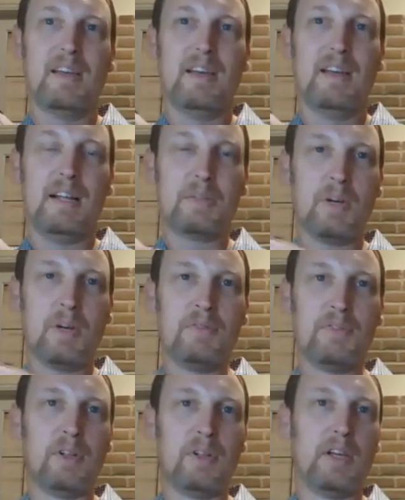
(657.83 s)
That's why I
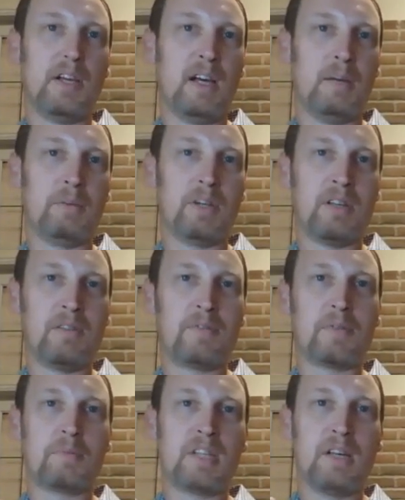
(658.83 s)
feel like I'm a kid
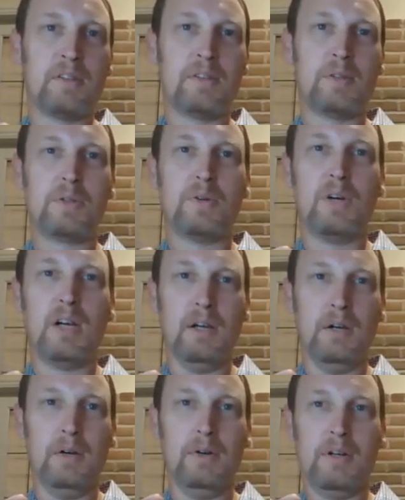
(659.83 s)
from Southeast
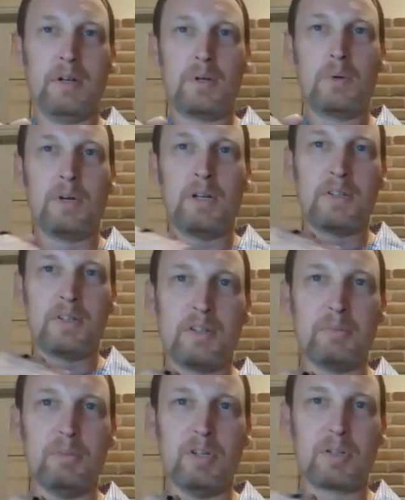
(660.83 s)
Ohio, and according
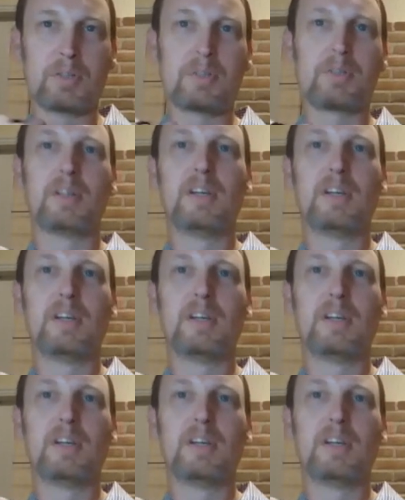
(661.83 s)
books,